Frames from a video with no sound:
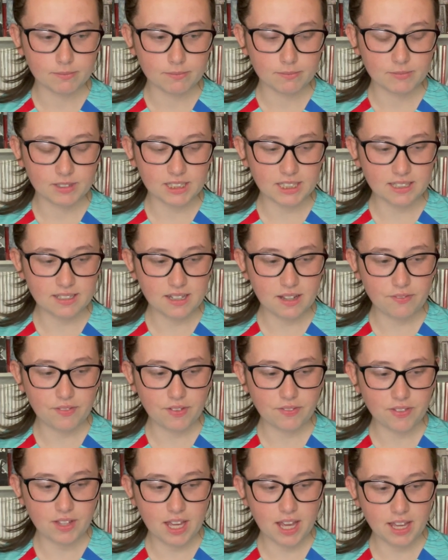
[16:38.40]
Did I say
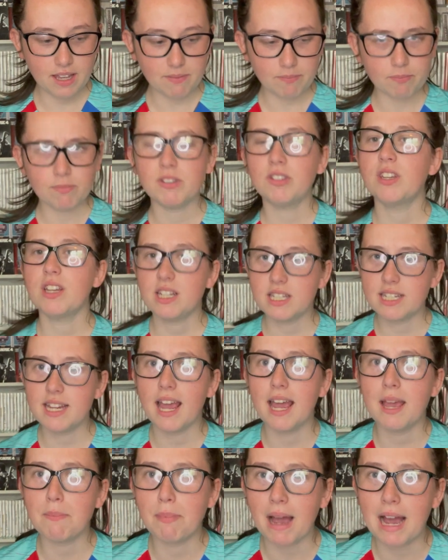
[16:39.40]
58?
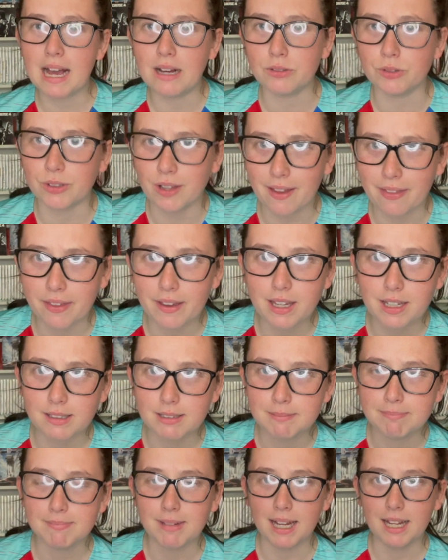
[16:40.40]
£68, I think.
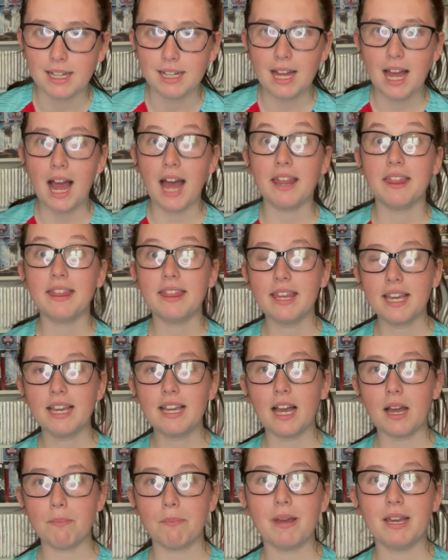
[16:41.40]
I think
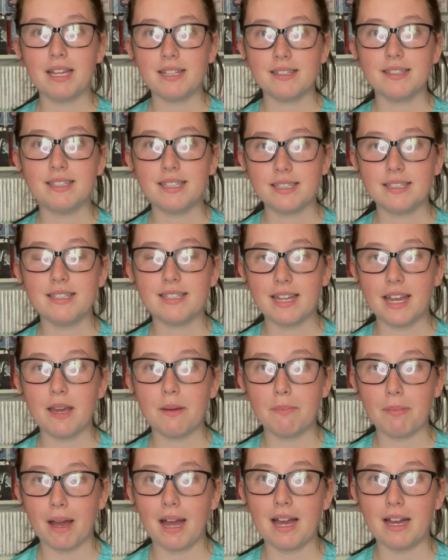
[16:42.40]
I paid
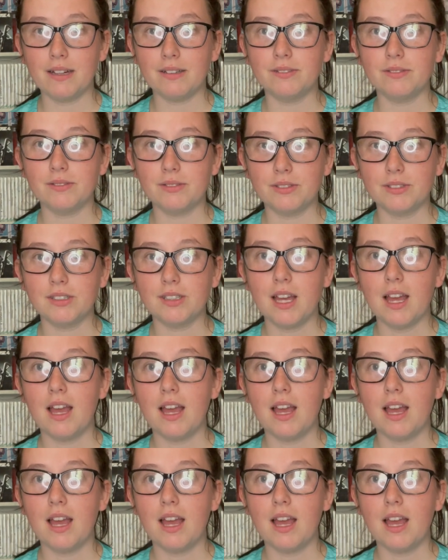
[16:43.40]
£68.